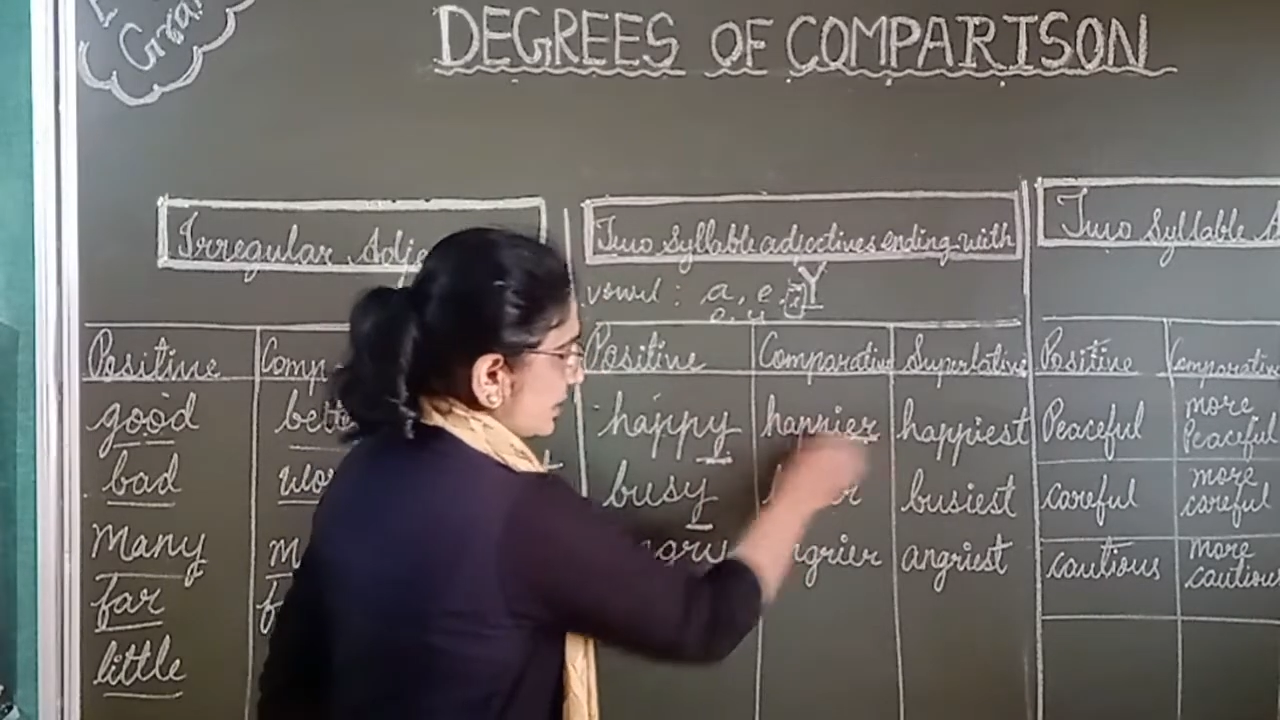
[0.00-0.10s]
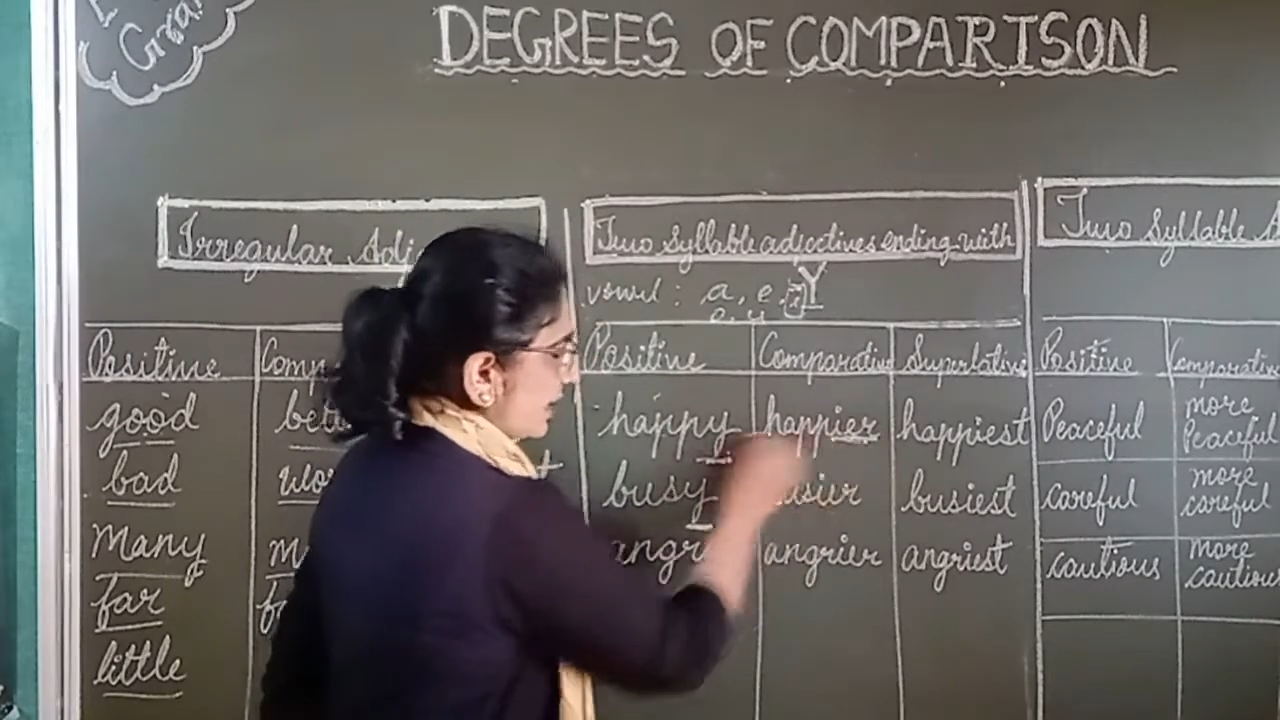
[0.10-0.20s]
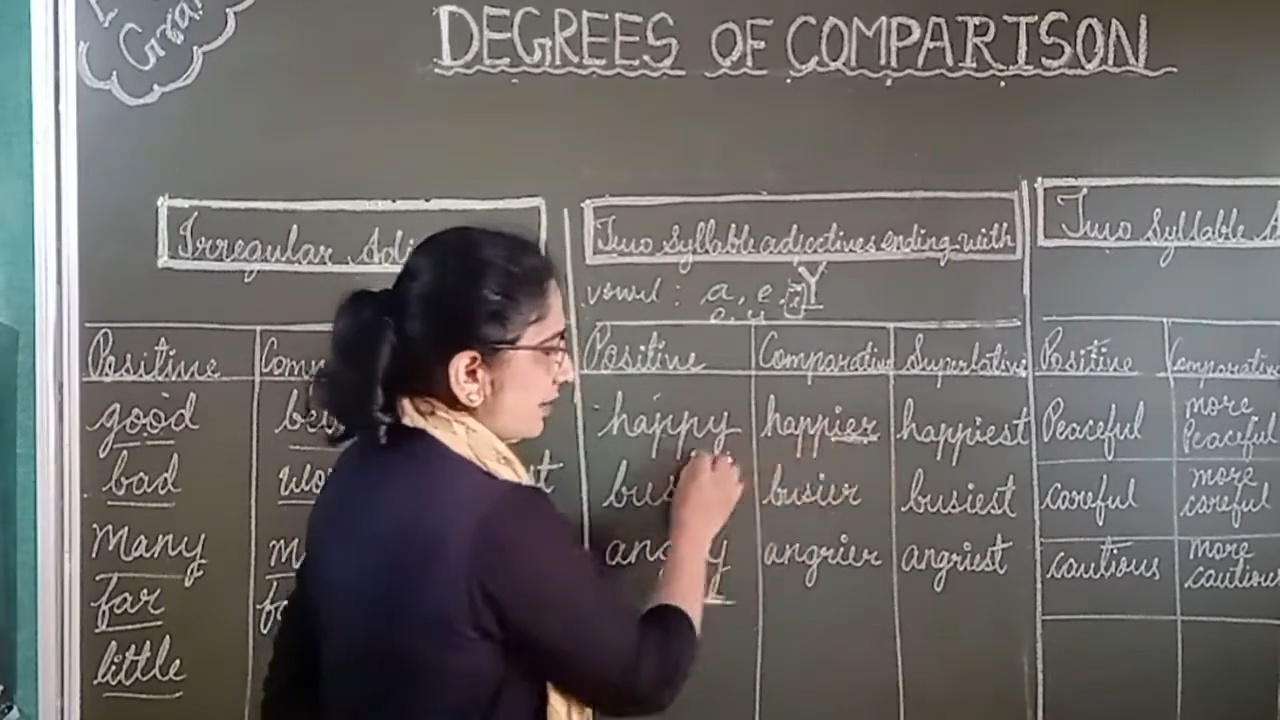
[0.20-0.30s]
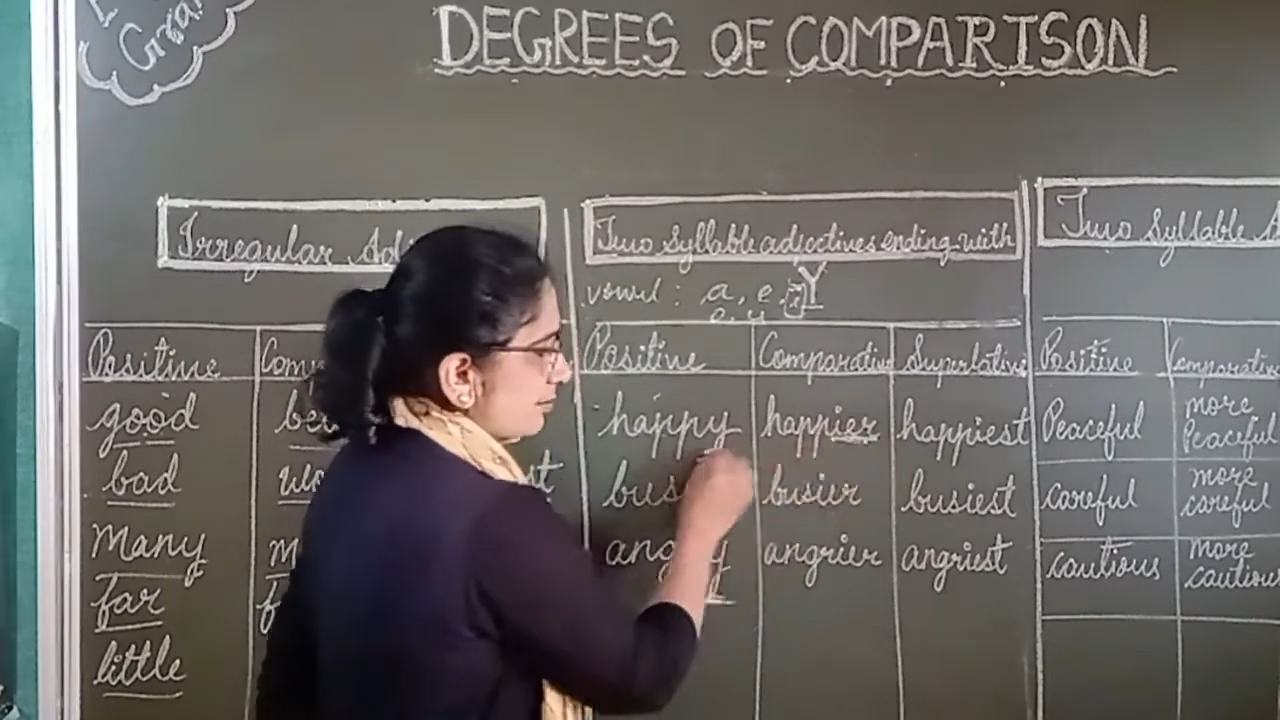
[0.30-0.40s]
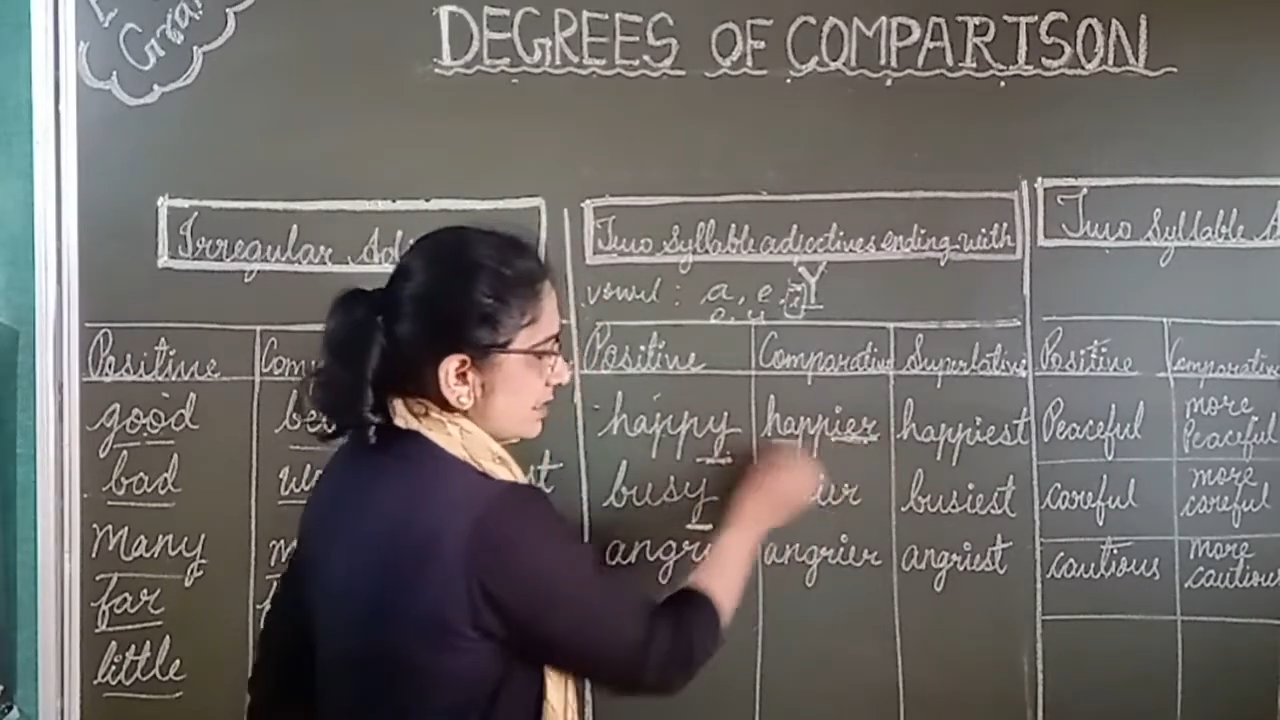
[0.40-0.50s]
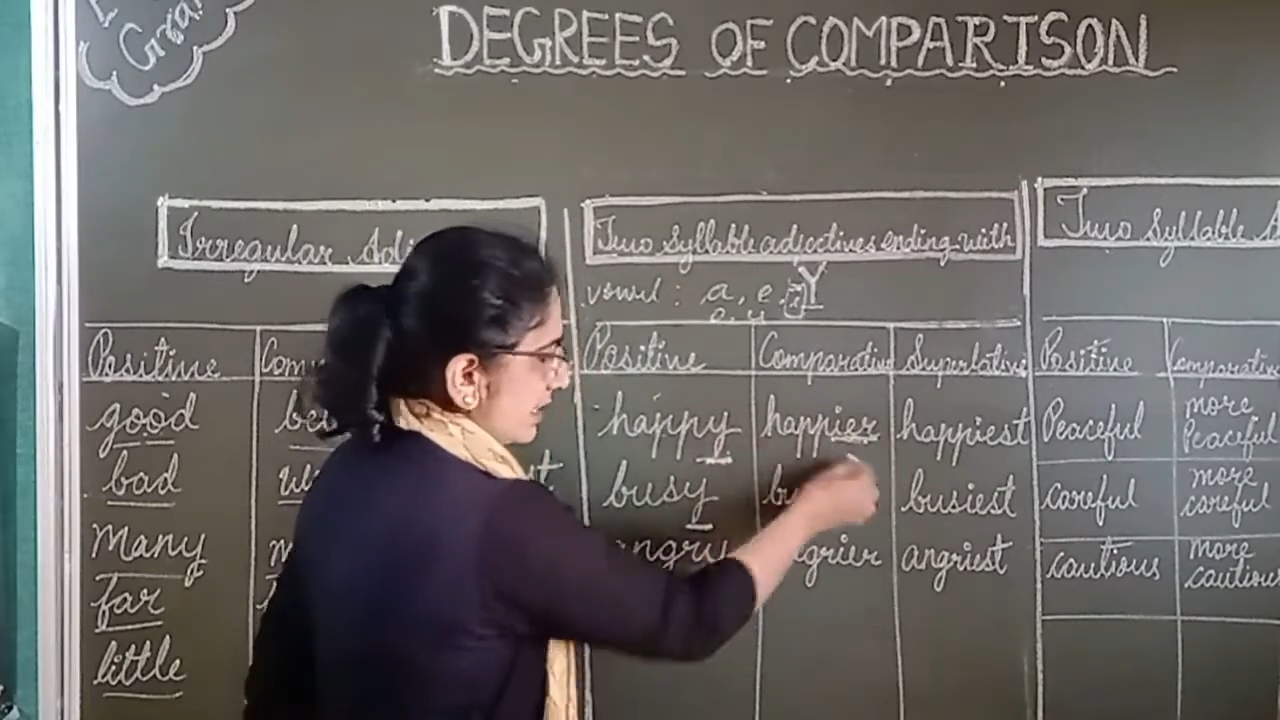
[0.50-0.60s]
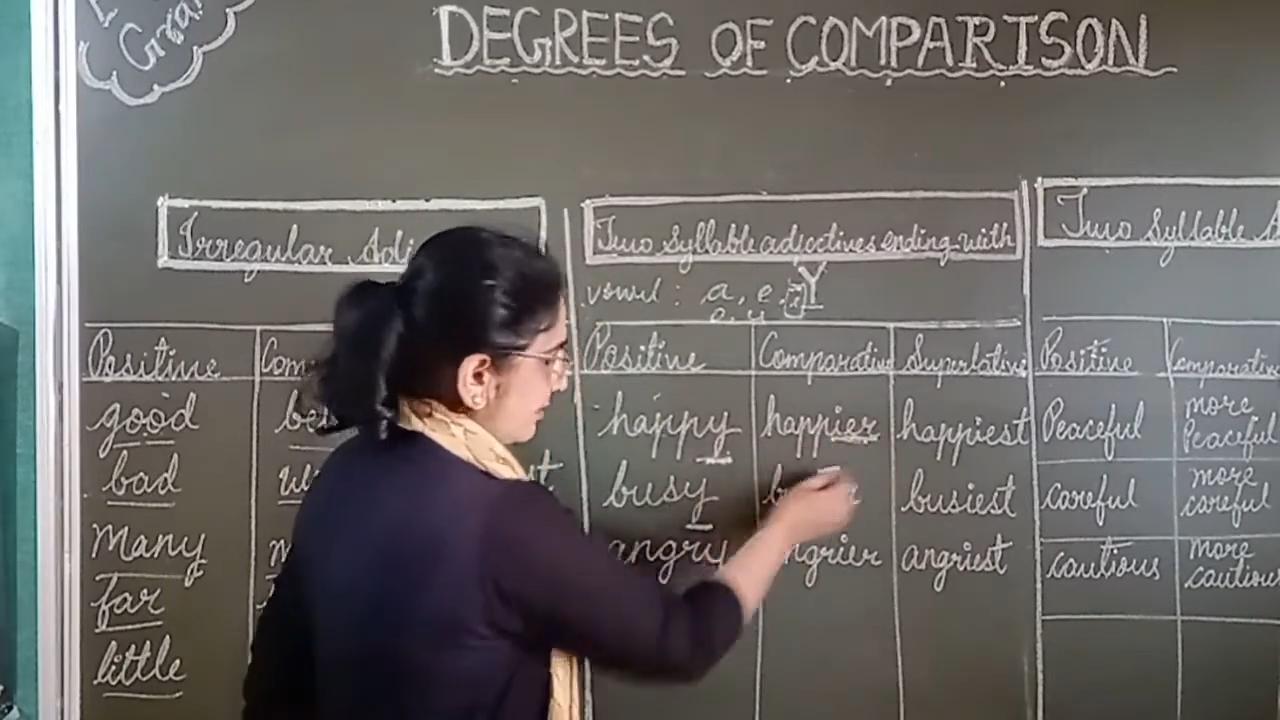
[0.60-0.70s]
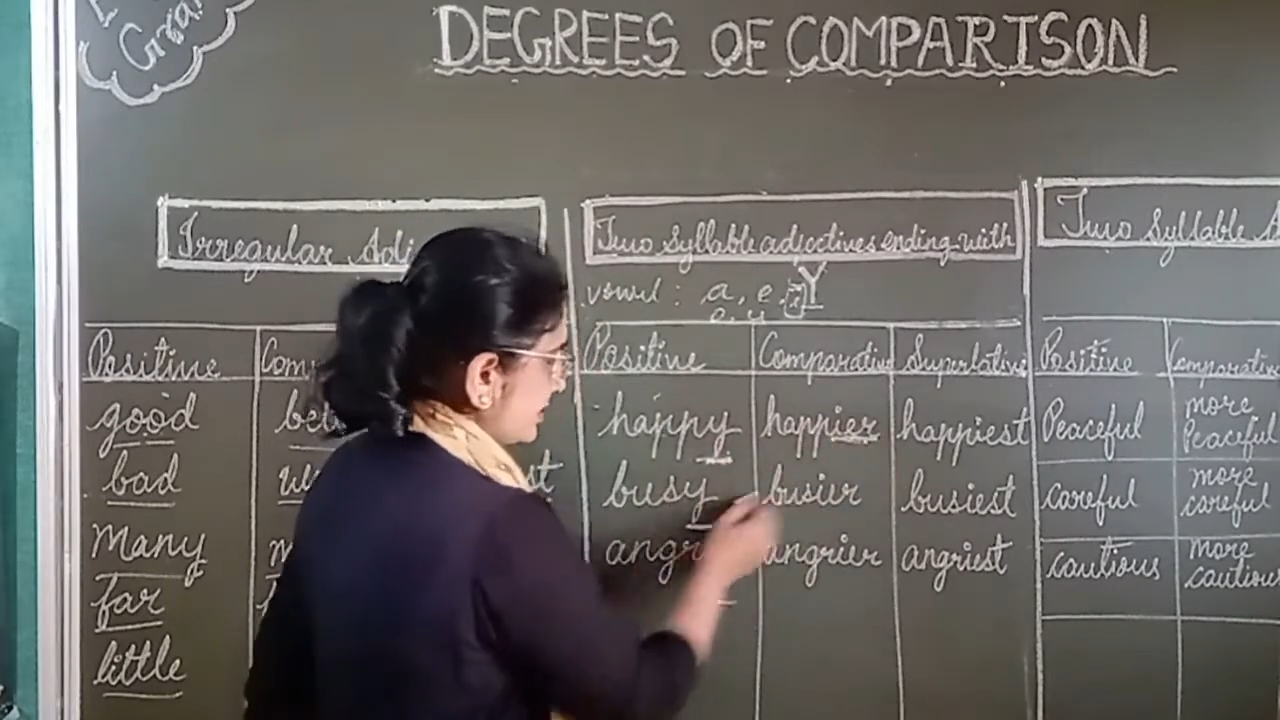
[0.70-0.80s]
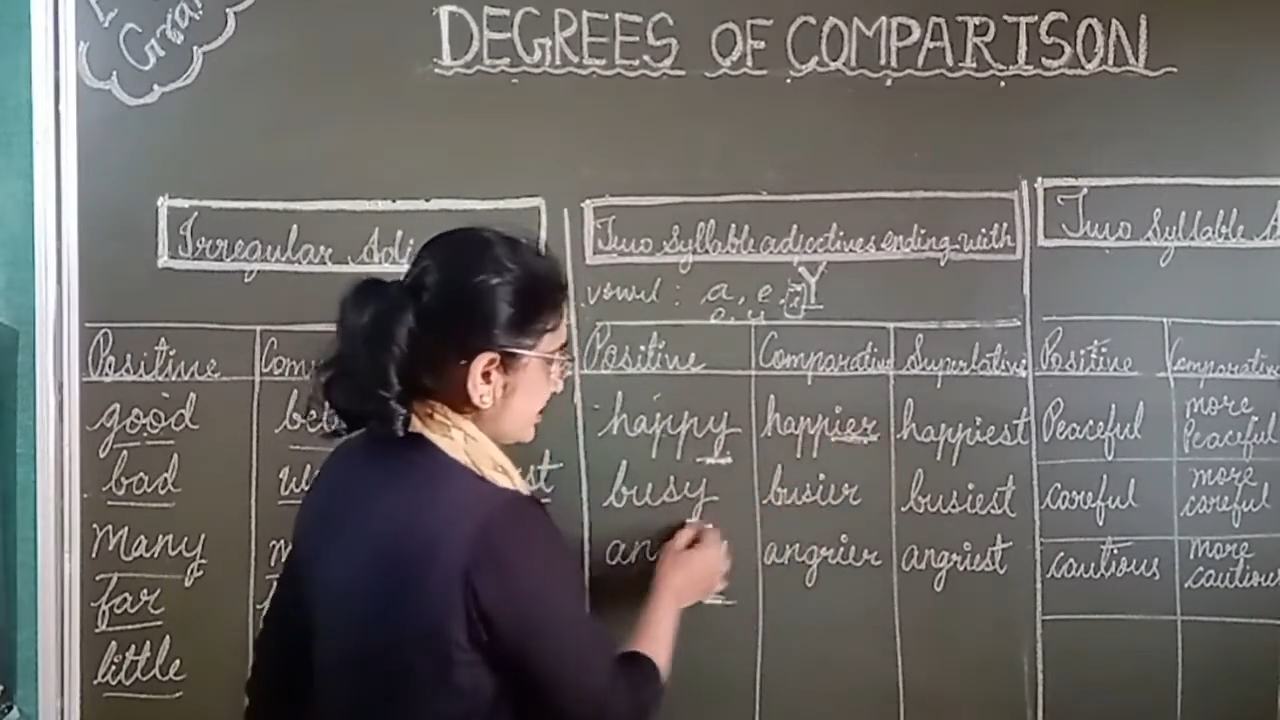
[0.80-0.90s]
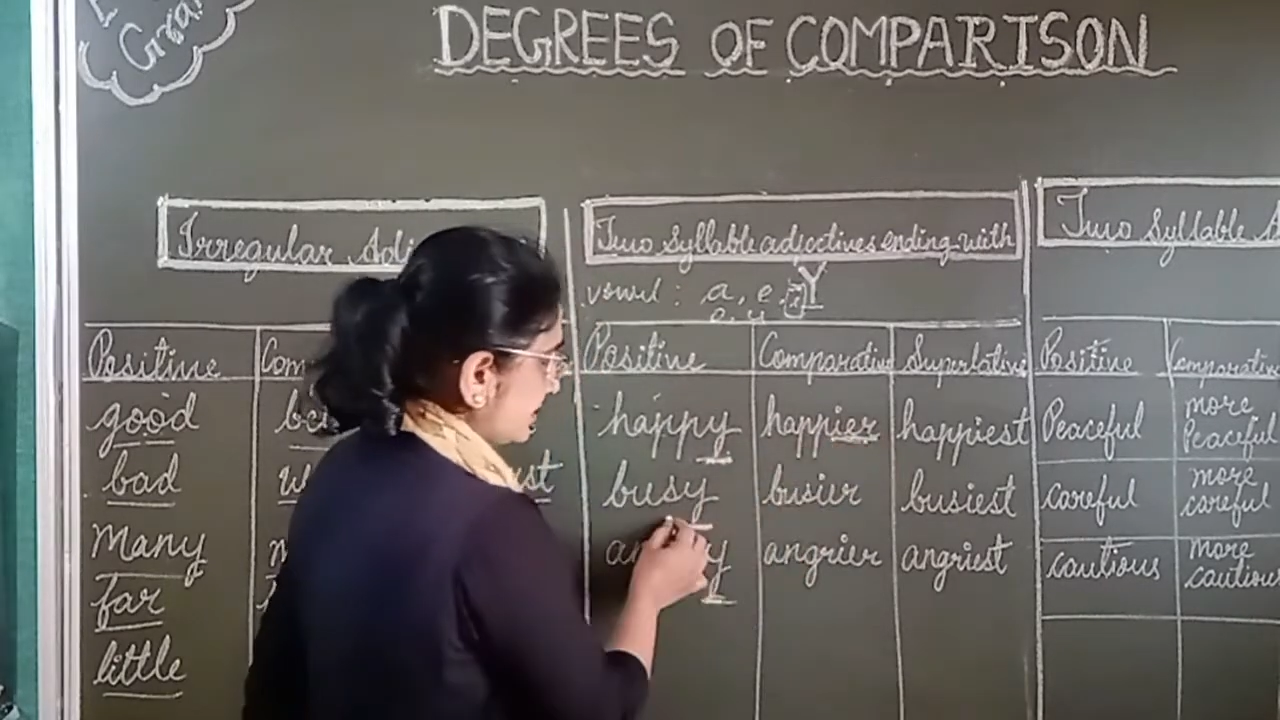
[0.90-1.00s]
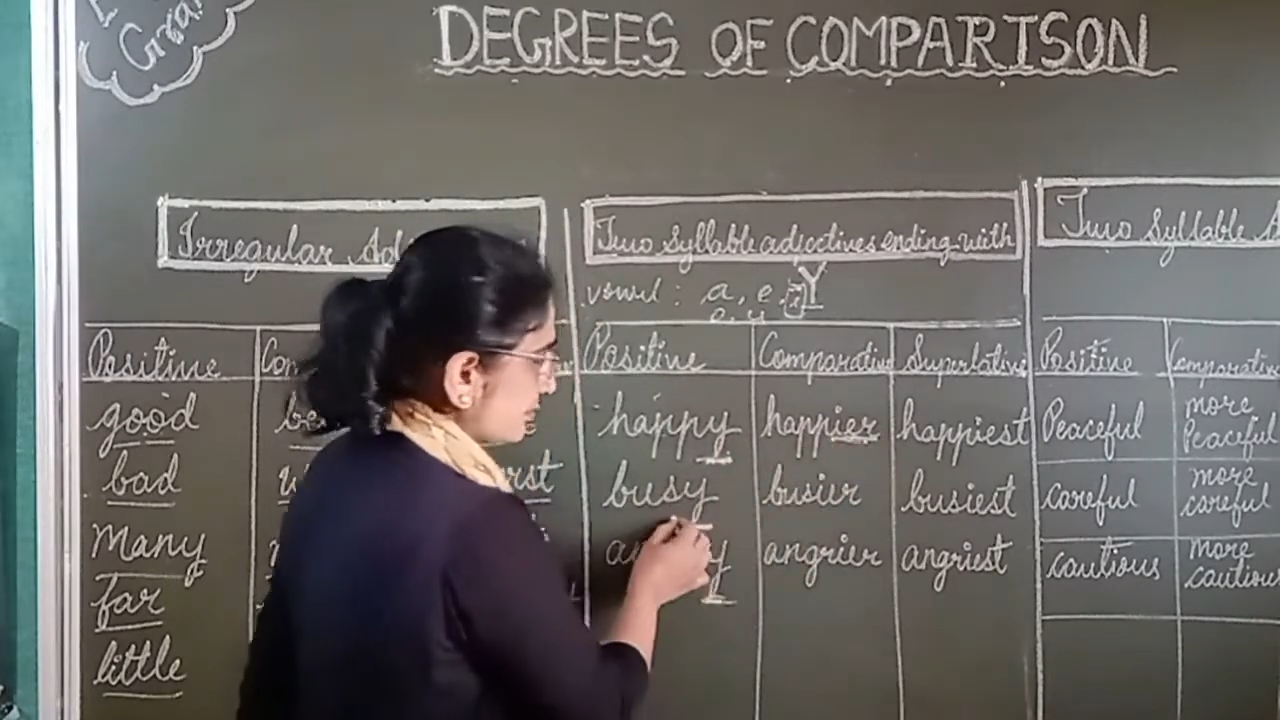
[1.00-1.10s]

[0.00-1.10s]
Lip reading: Happy, happier,